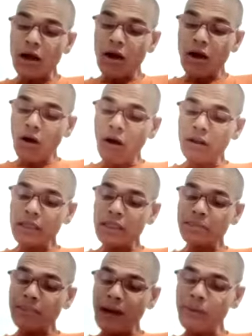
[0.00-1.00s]
All these
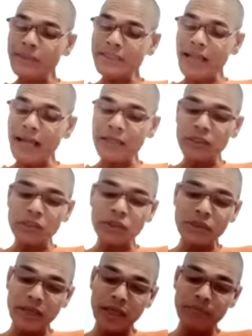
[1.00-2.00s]
powers accrue to
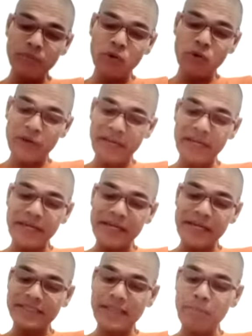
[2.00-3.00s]
him when he
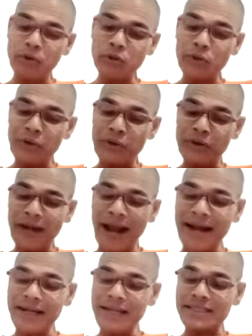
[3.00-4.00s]
is able to
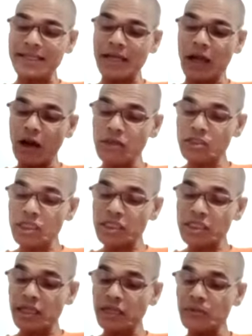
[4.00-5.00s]
unite his
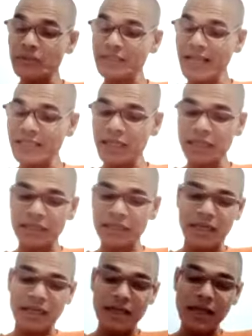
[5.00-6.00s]
consciousness with
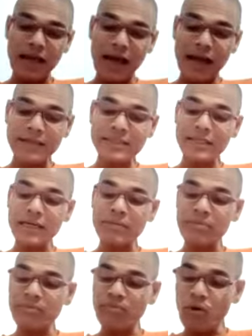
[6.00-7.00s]
Shakti, as said
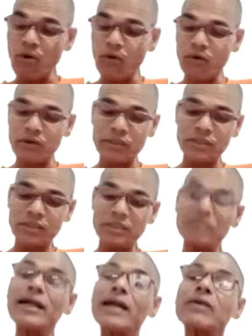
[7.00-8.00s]
before.
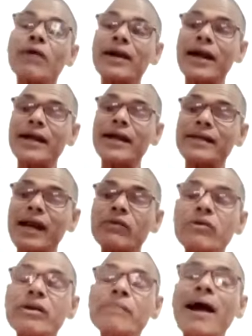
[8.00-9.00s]
That's what I try to
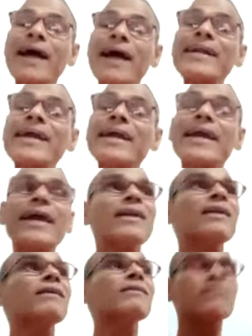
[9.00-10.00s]
remind again.